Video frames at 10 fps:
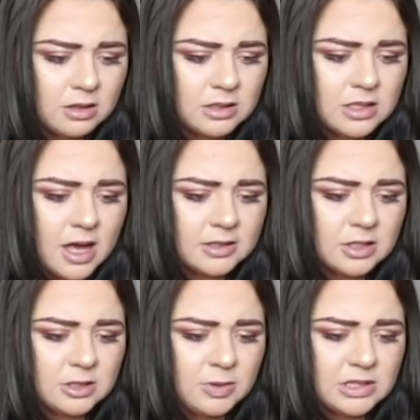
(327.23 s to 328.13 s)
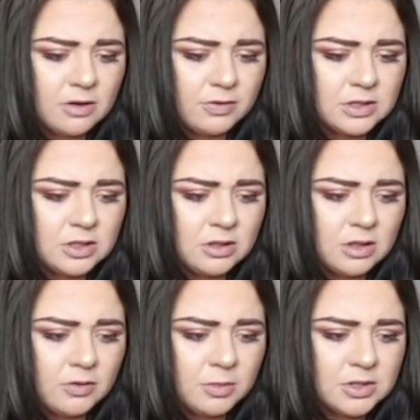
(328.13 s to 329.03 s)
This guy's going to be something soon.
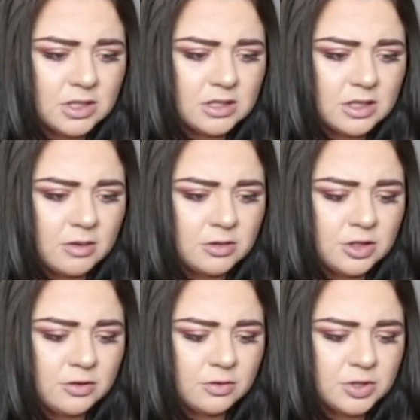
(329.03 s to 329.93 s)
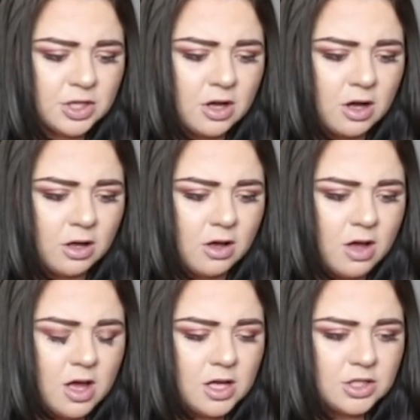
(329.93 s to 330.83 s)
Love your music. It's an Algerian from Chicago.
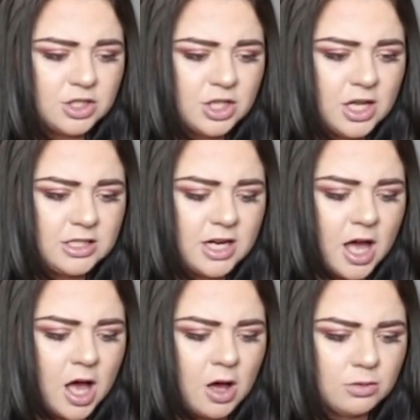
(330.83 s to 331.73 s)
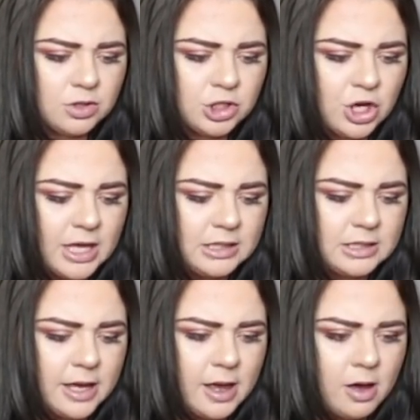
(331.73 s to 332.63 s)
Shaytown.
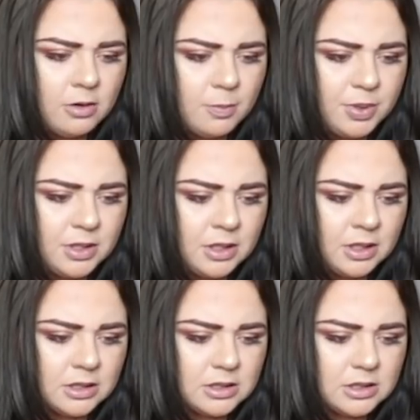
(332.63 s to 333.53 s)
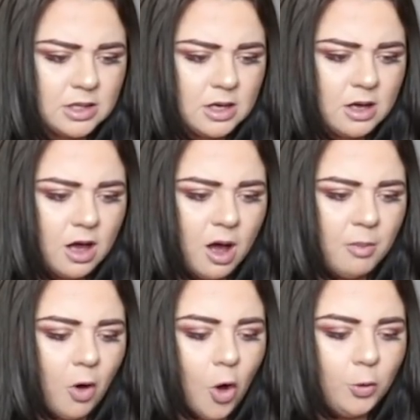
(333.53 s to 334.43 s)
Shaytown up in this.
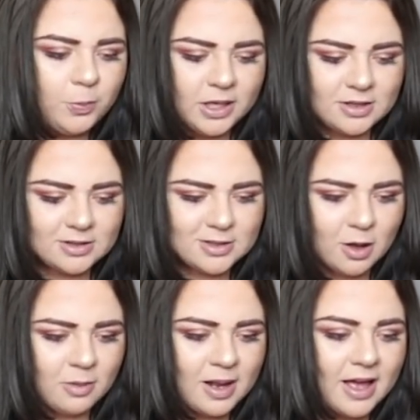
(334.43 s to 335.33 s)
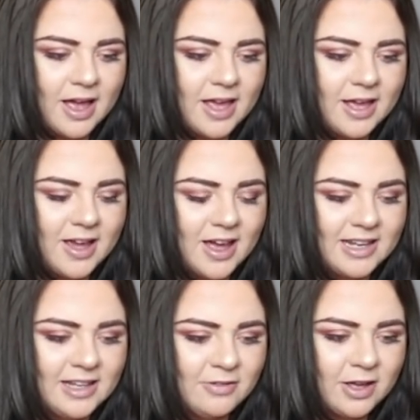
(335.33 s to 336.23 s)
I'm hoping. So I'm like
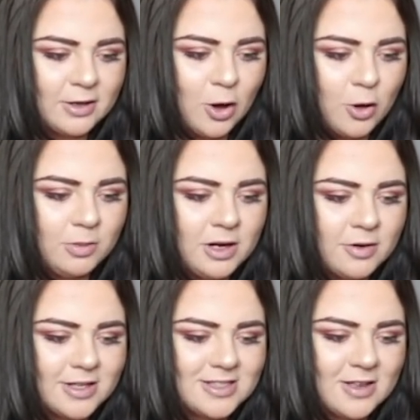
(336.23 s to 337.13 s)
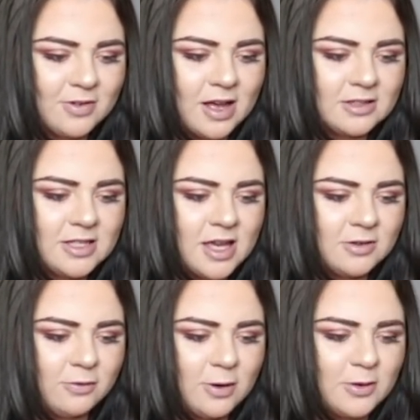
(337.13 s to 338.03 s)
living in hope. Lyrics 7 out of
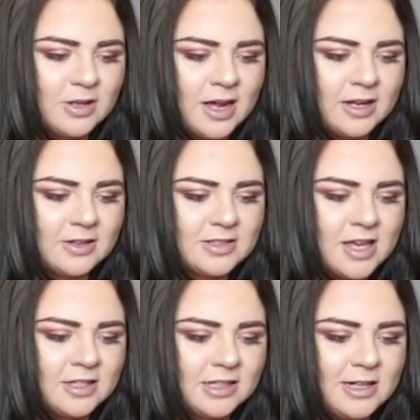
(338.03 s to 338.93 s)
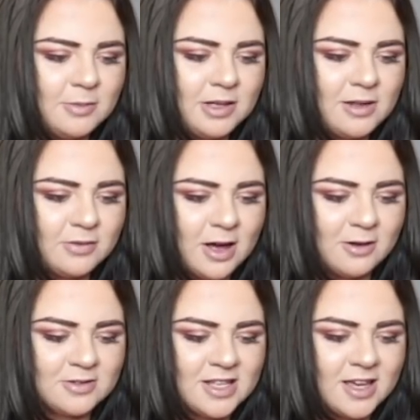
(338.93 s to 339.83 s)
10. Flow 9 out of 10. Clip 11
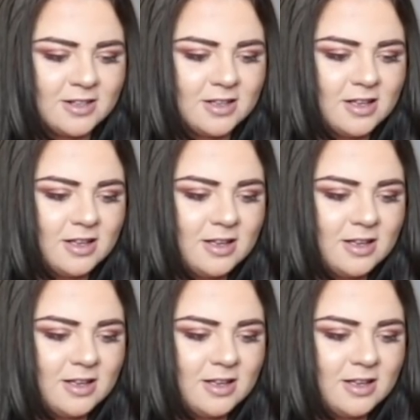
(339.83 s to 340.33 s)
out of 10.